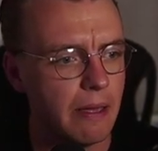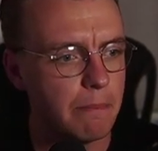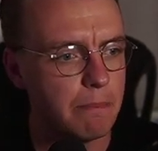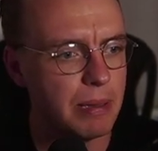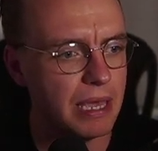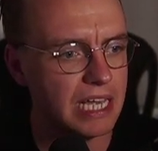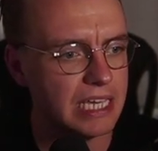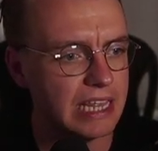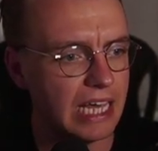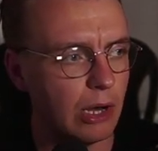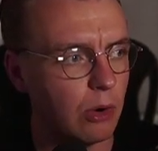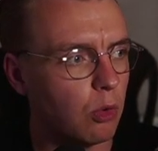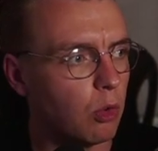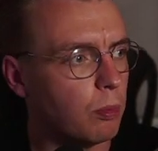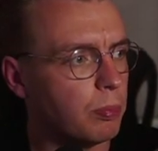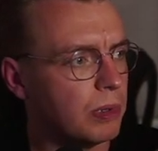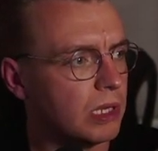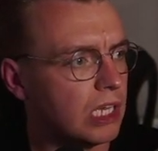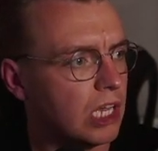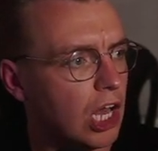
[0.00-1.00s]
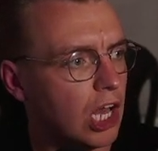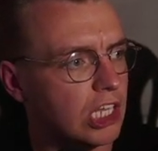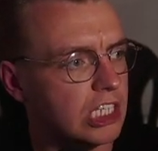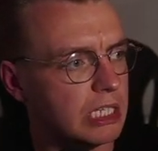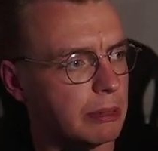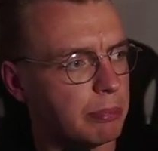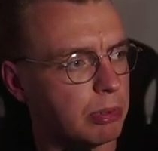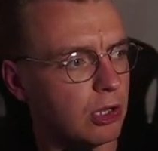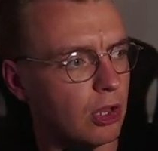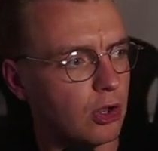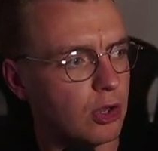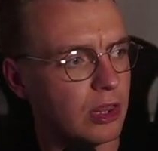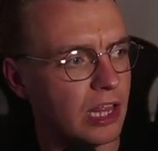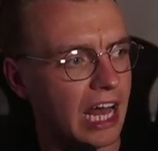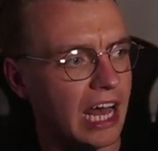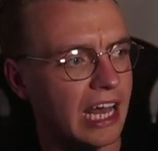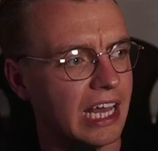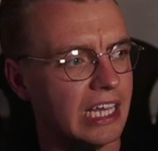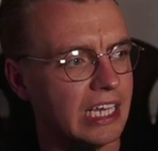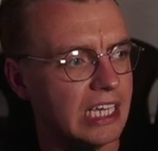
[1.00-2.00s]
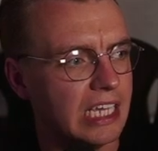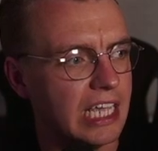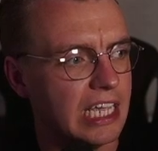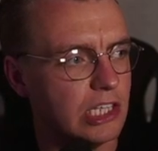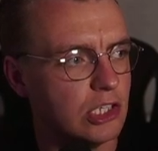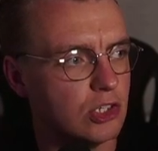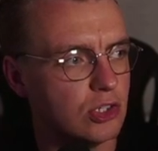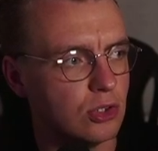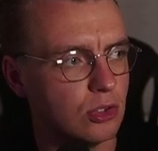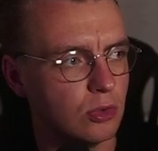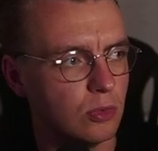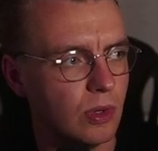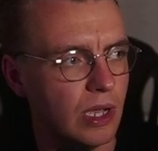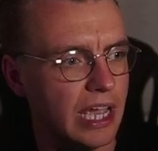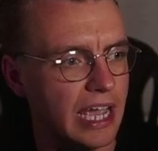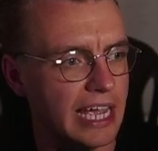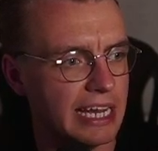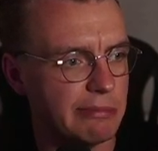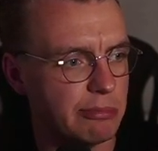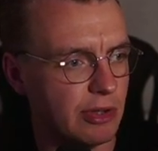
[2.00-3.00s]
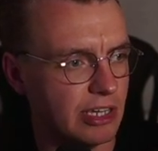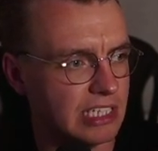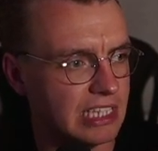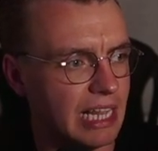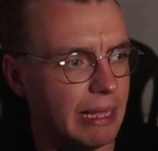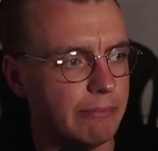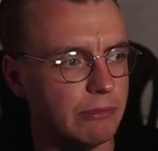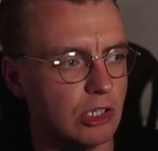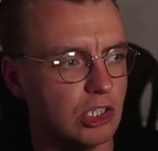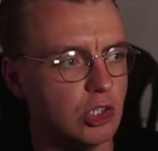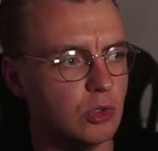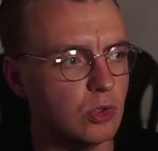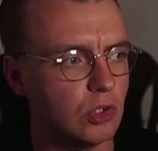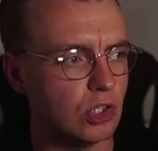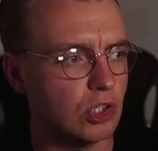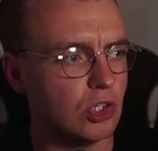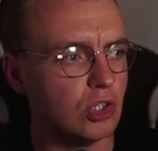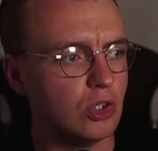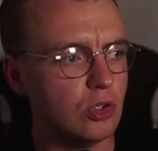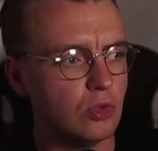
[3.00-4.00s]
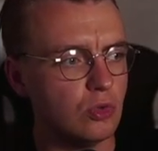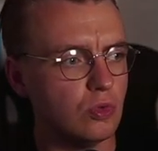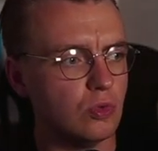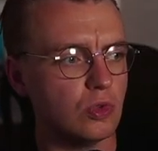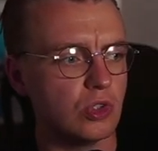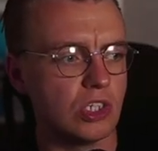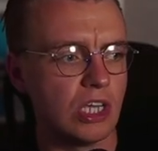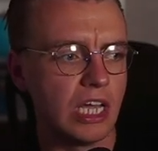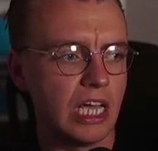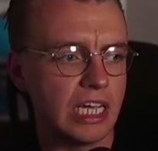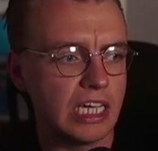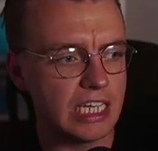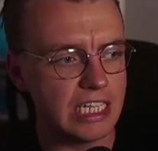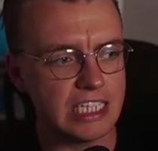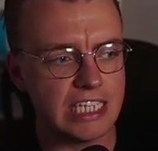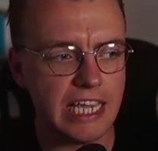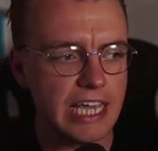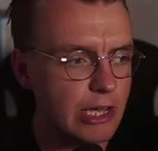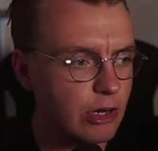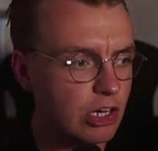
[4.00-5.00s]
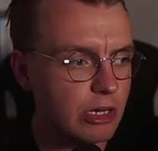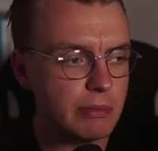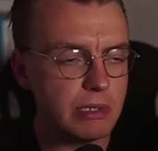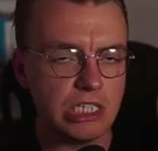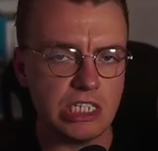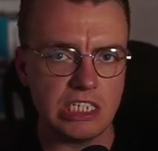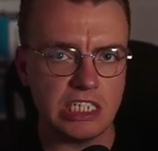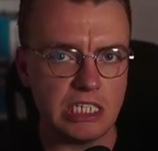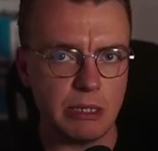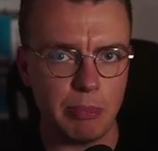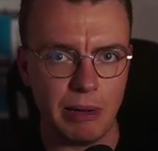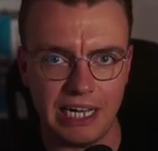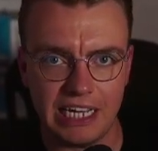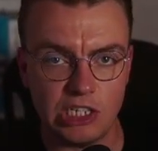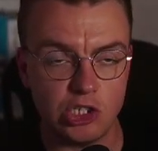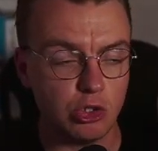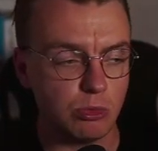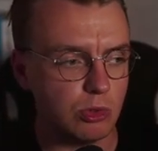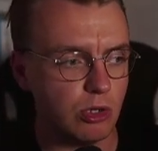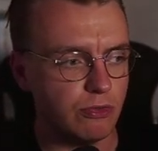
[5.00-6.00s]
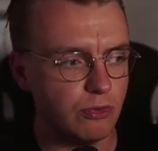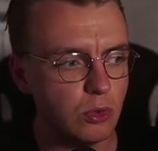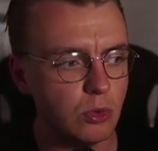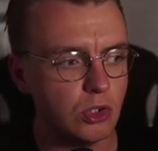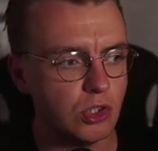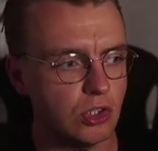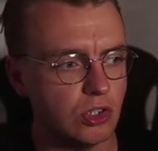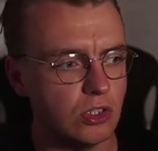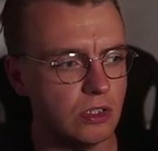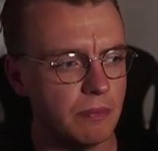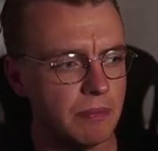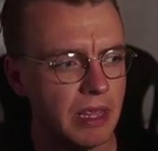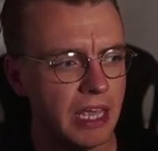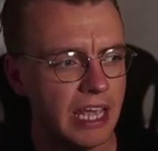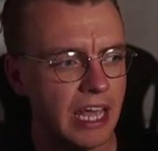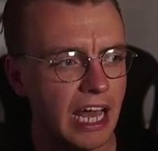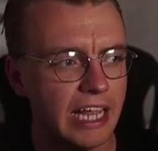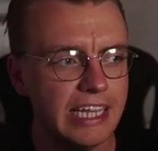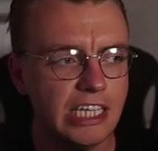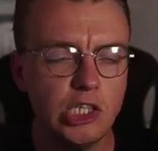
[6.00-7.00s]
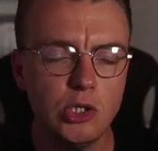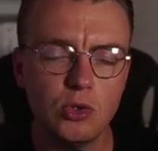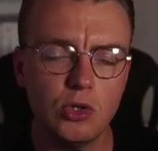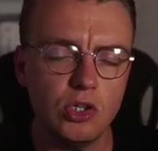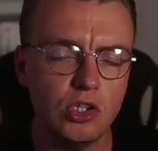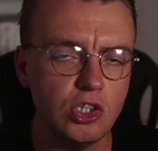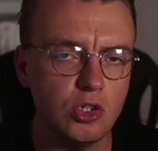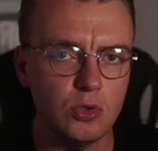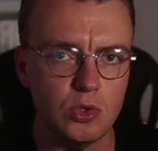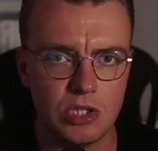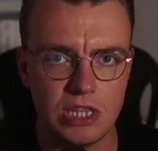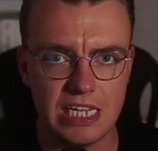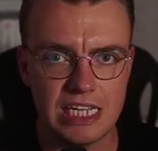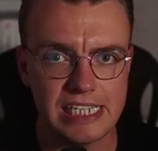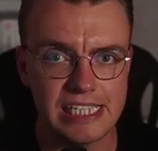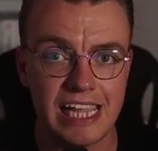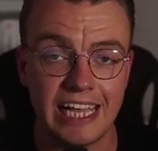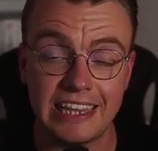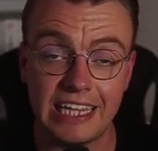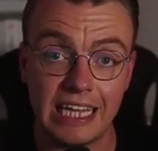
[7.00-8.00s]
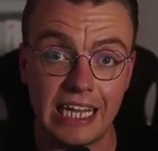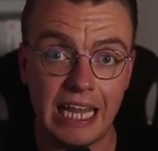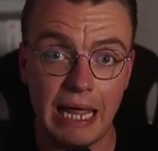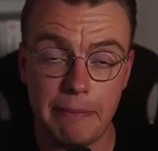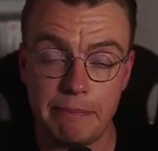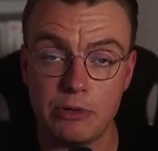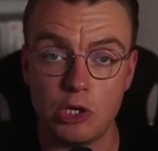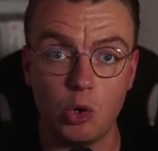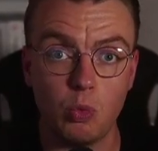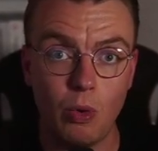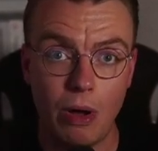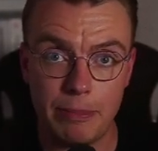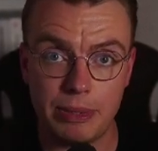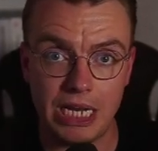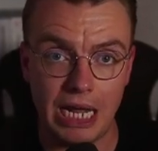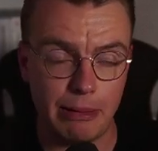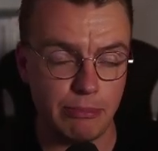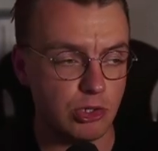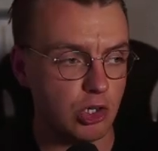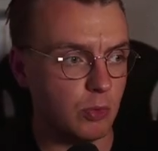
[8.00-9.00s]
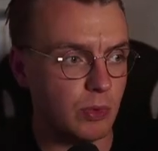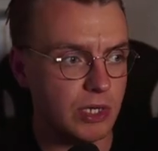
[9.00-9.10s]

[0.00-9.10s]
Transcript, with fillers: pick that up and deploy that into AWS Lambda. You can use container images to package up your function, and then you can use things like the Lambda web adapter,